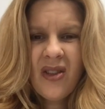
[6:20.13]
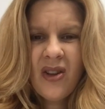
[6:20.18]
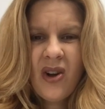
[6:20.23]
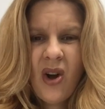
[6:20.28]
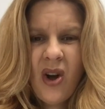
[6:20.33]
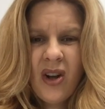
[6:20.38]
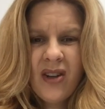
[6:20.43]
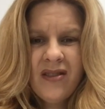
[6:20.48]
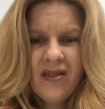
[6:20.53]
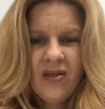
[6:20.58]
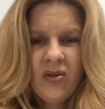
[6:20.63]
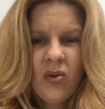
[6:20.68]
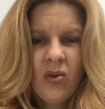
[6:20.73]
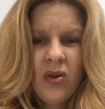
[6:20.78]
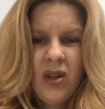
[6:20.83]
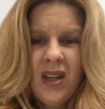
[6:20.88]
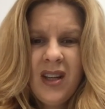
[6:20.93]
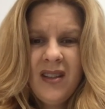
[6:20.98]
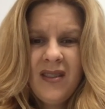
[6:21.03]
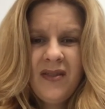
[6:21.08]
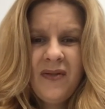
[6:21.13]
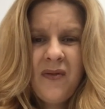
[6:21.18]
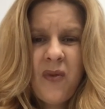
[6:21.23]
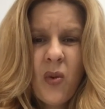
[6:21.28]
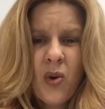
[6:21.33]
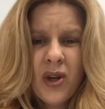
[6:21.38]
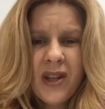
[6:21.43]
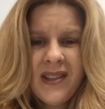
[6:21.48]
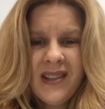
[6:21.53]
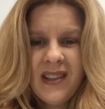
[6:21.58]
consult is
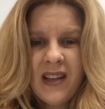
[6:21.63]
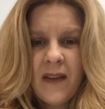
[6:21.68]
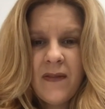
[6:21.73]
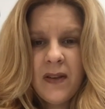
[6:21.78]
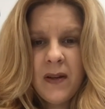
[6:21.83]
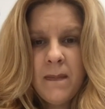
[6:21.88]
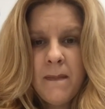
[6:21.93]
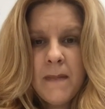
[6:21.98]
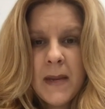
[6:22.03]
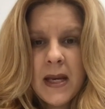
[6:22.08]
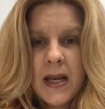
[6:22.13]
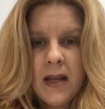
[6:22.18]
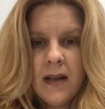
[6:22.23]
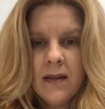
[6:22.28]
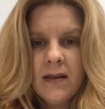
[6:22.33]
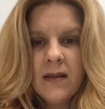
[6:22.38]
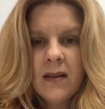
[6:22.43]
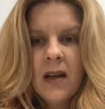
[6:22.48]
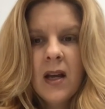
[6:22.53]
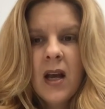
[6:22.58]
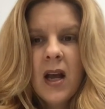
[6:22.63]
4 to 7 minutes.